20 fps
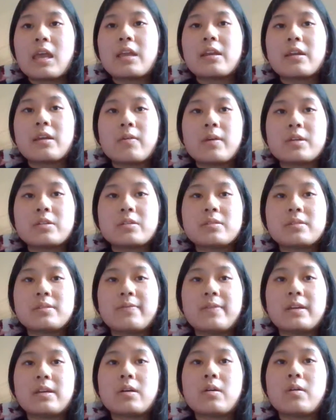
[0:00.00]
In equations
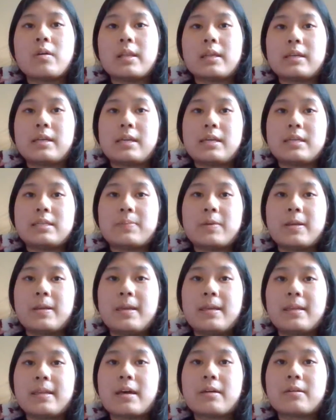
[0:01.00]
of inequalities,
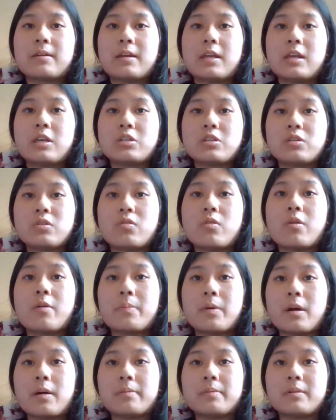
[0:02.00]
breaking down an issue or
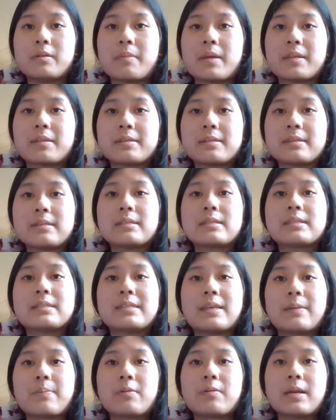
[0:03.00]
problem and
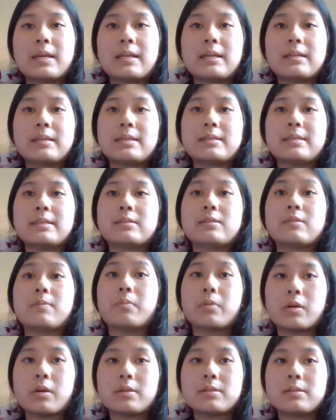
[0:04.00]
separating these into
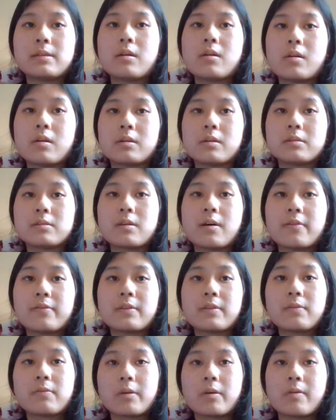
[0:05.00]
pros and cons
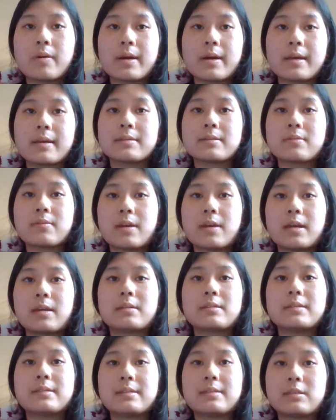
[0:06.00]
often requires
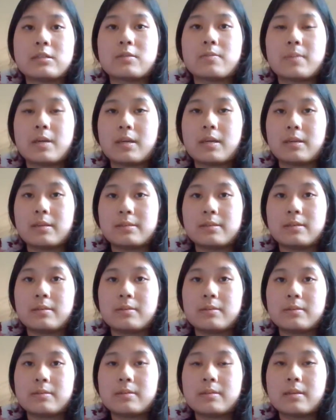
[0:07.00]
great decision-making
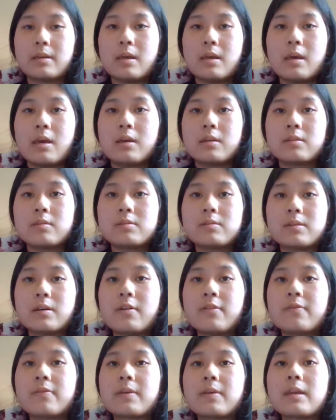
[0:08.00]
skills. To
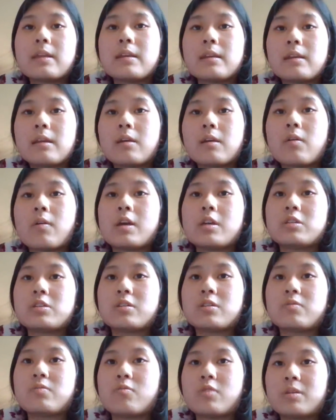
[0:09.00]
solve an
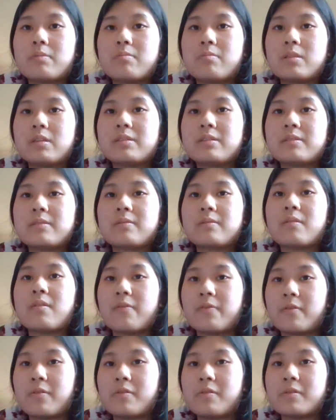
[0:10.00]
inequation, one must,
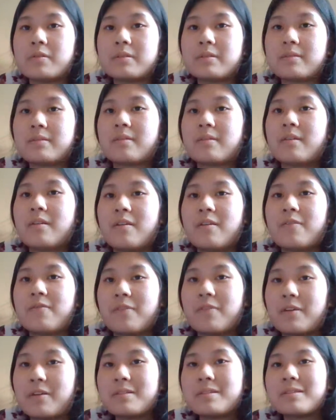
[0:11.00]
of course,
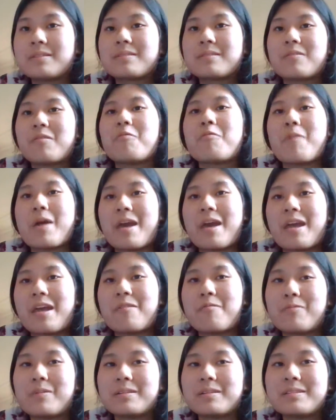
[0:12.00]
first
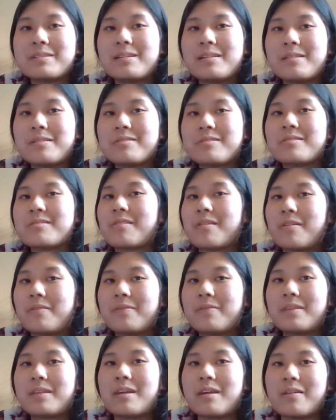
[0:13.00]
weigh one solution
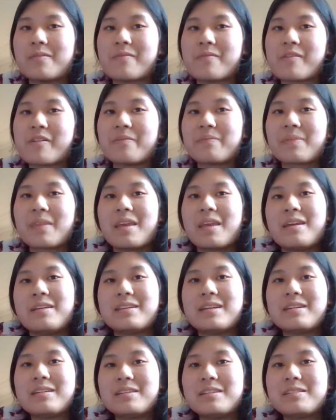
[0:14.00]
over the other,
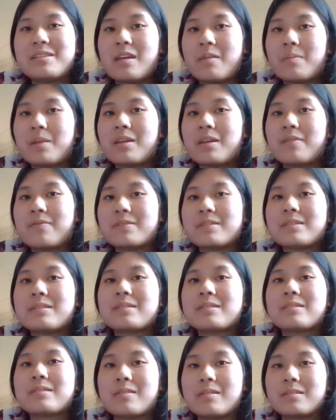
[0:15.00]
then determine if a
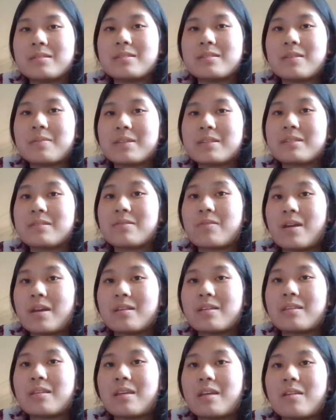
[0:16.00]
concept is
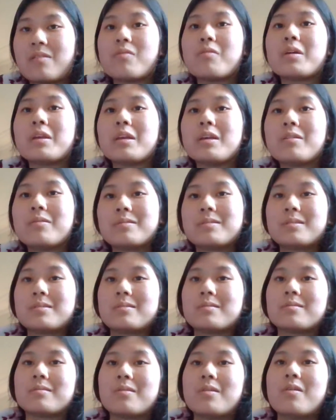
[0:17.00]
greater than or equal
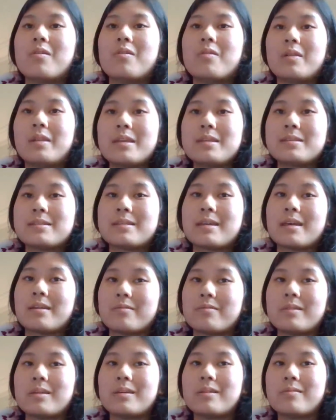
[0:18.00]
to, or less
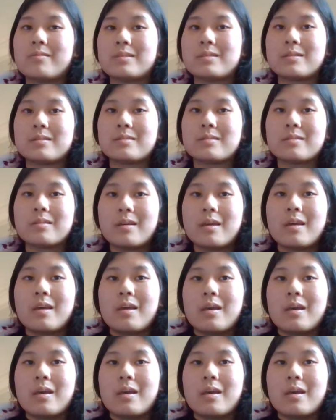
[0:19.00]
than or equal to